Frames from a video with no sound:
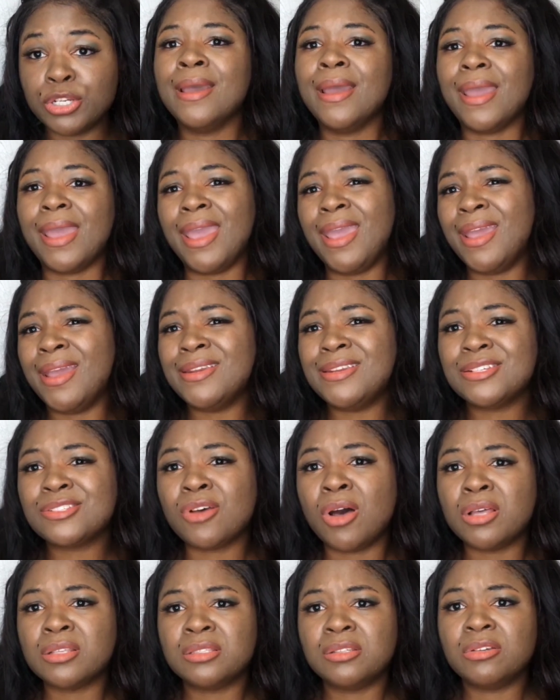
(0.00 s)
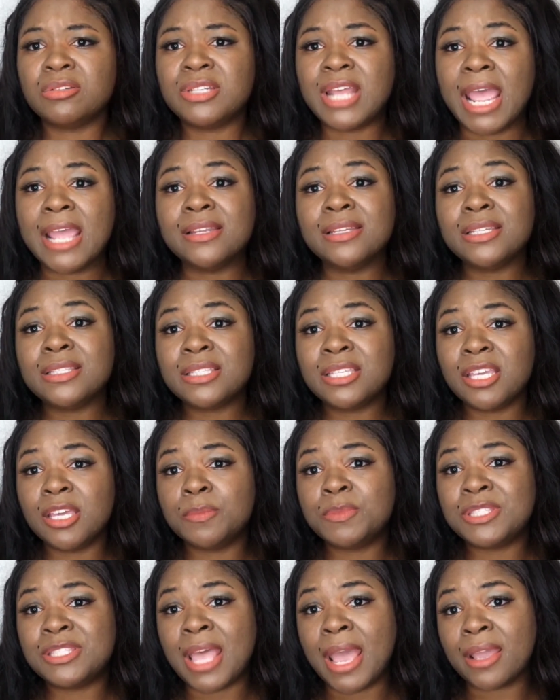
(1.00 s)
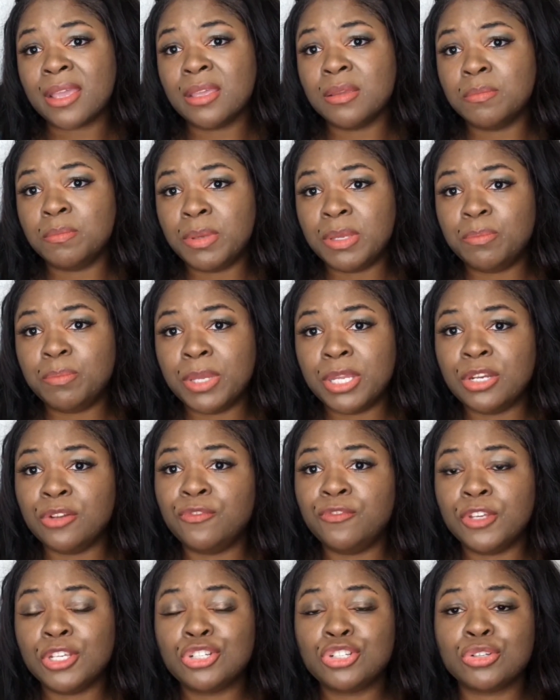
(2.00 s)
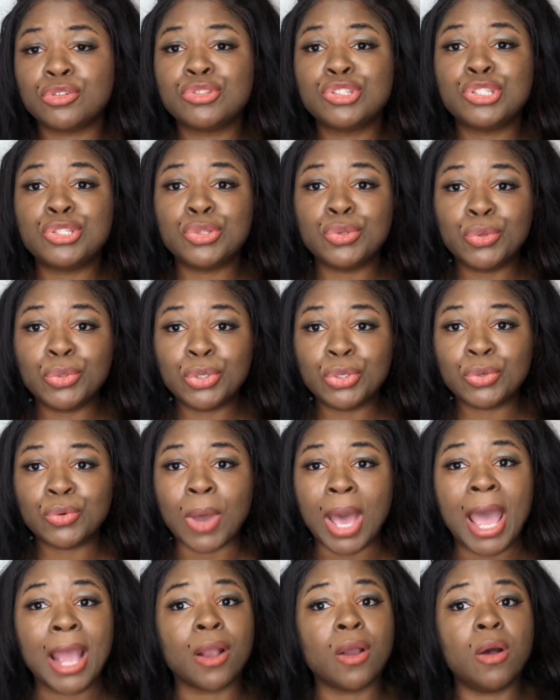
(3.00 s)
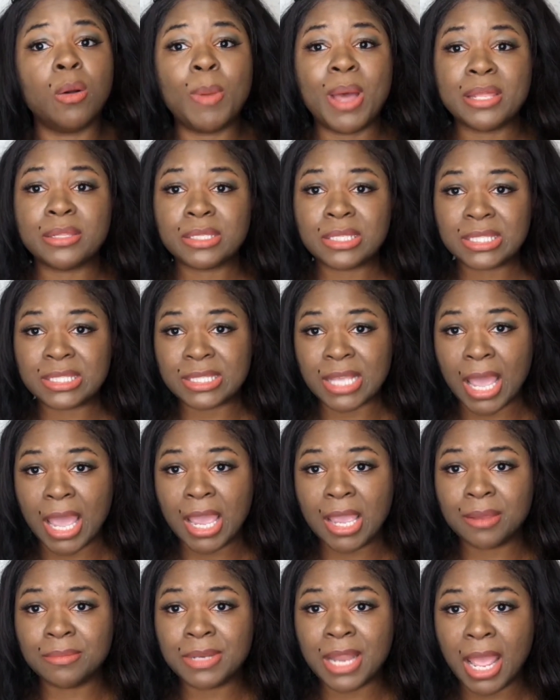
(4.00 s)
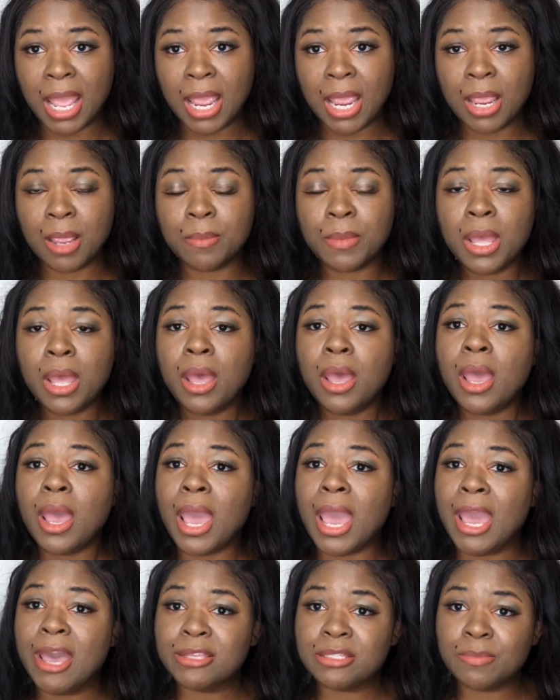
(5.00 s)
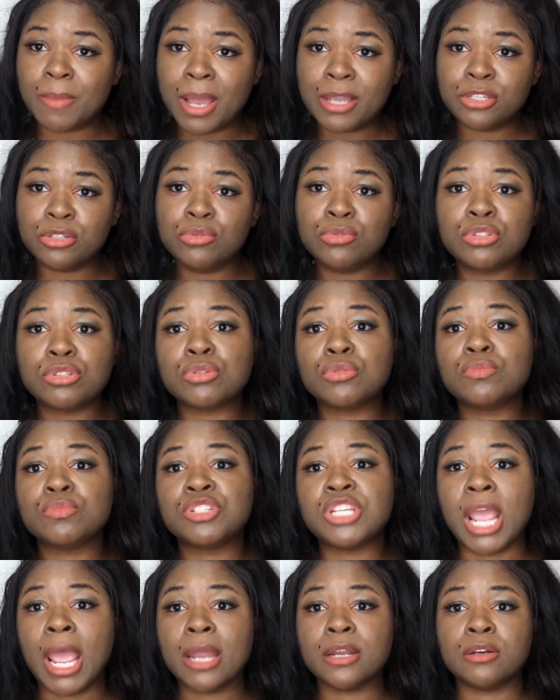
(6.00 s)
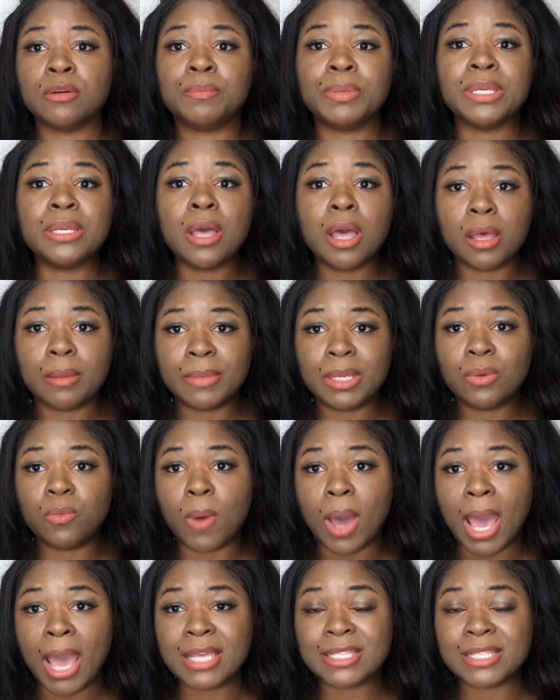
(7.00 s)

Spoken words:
Daily tips that can be beneficial to you. I go by the same name as my YouTube channel, Becoming Wise Gallery.